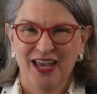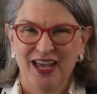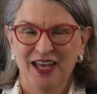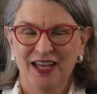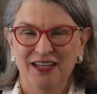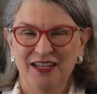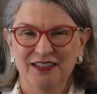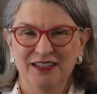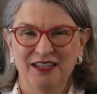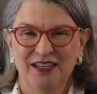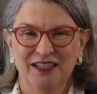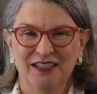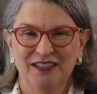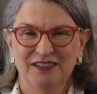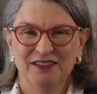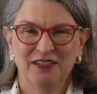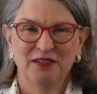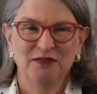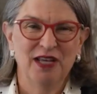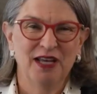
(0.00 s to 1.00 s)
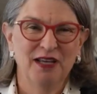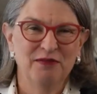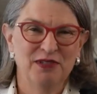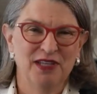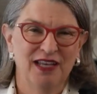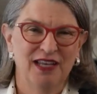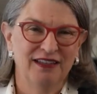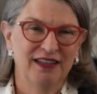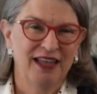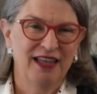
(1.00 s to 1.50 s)
and uh,
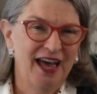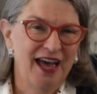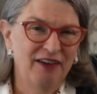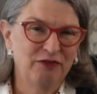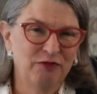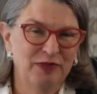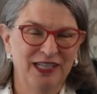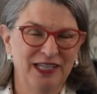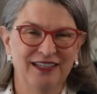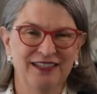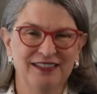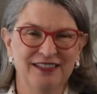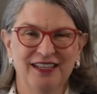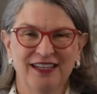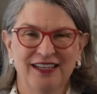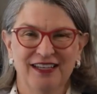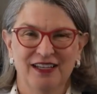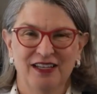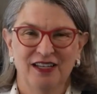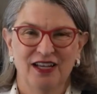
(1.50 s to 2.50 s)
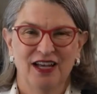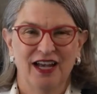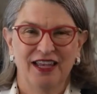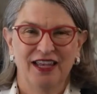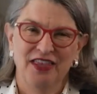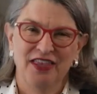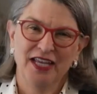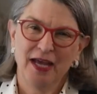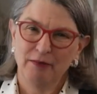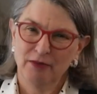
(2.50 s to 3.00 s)
sometimes I laugh because
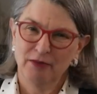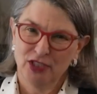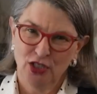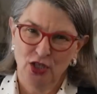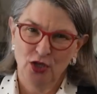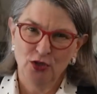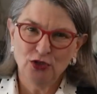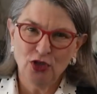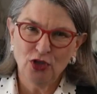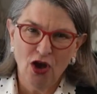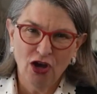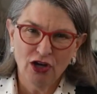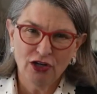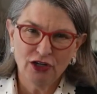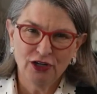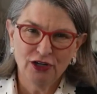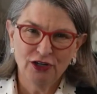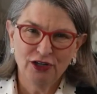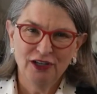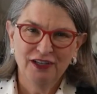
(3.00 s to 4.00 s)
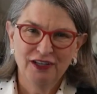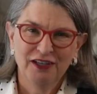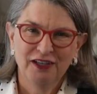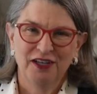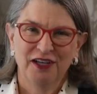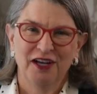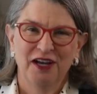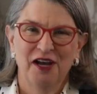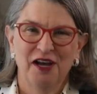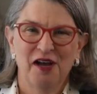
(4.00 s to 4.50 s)
I think I'm a slow talker.
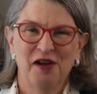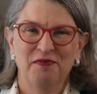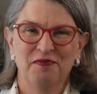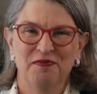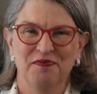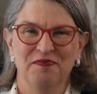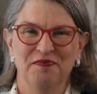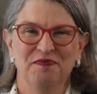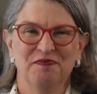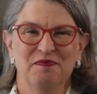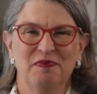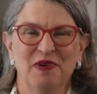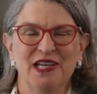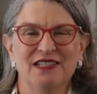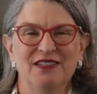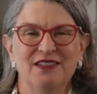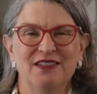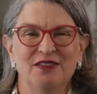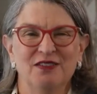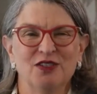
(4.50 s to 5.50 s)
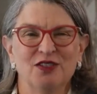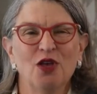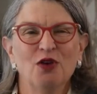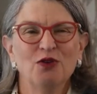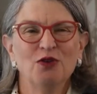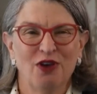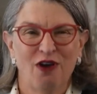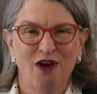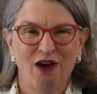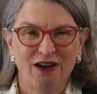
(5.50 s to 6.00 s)
Um, but
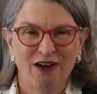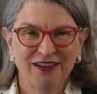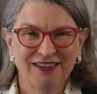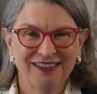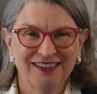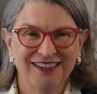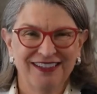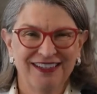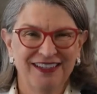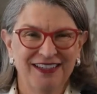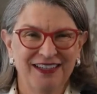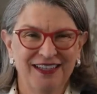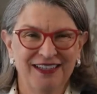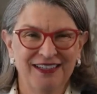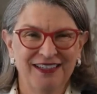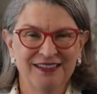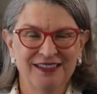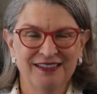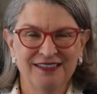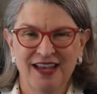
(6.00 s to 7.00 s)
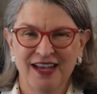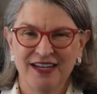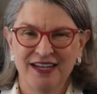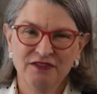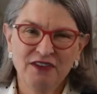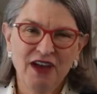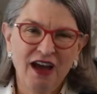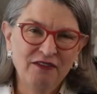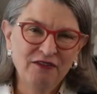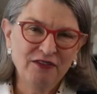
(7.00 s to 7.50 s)
slow talk is a sign
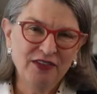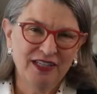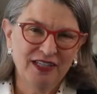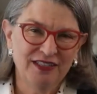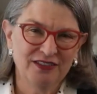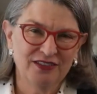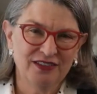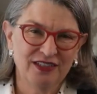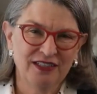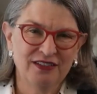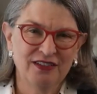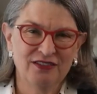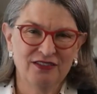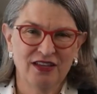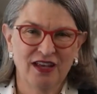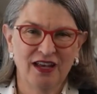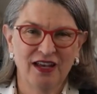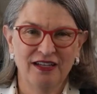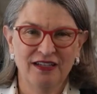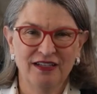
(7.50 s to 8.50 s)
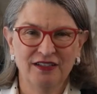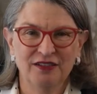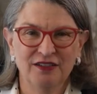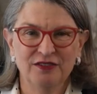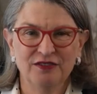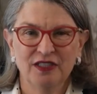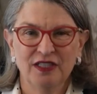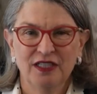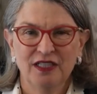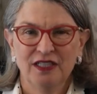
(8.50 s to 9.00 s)
of confidence. It's a sign
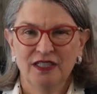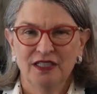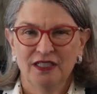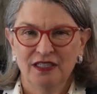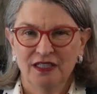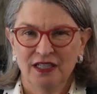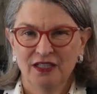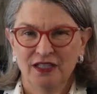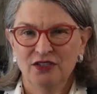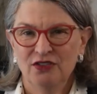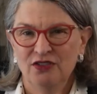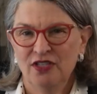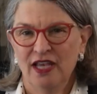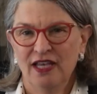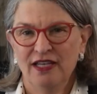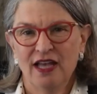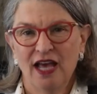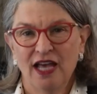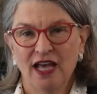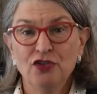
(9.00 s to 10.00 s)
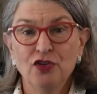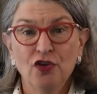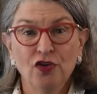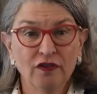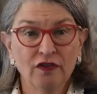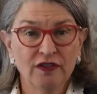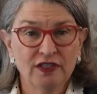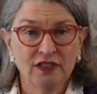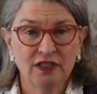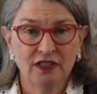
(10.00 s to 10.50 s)
of, as you say, not
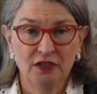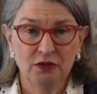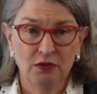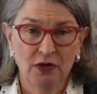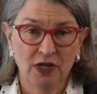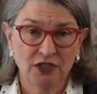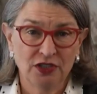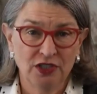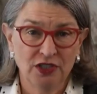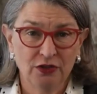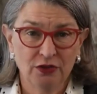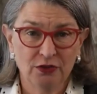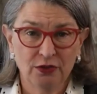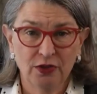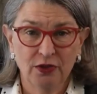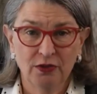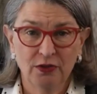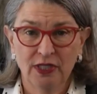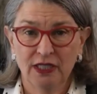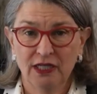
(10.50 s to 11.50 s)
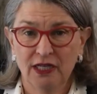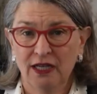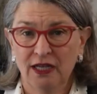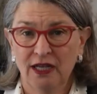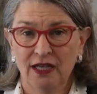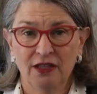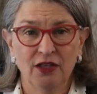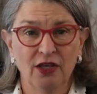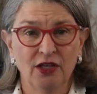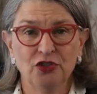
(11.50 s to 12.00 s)
nervously rushing through it.
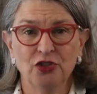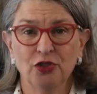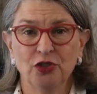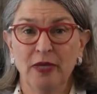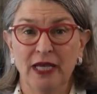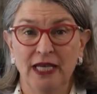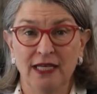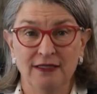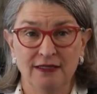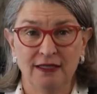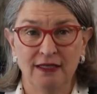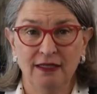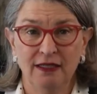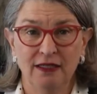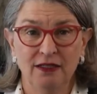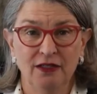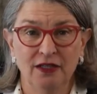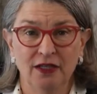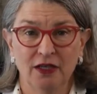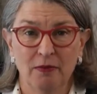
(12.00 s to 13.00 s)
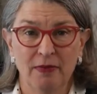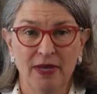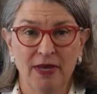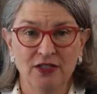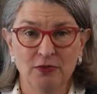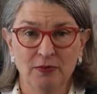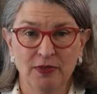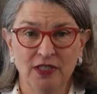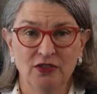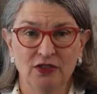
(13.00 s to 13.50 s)
I, I thought your pacing in the
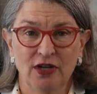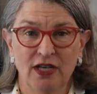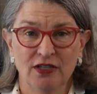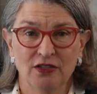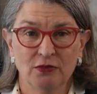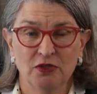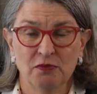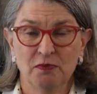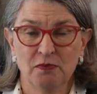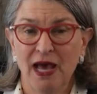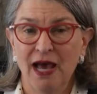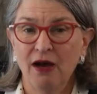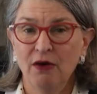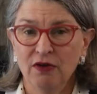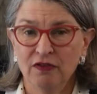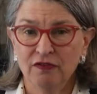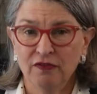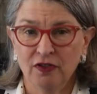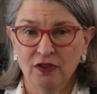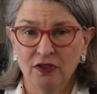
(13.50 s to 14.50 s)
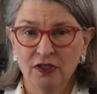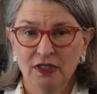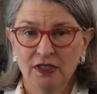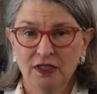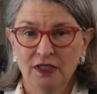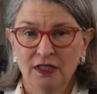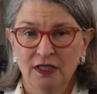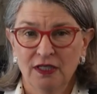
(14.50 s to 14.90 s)
commencement address was powerful.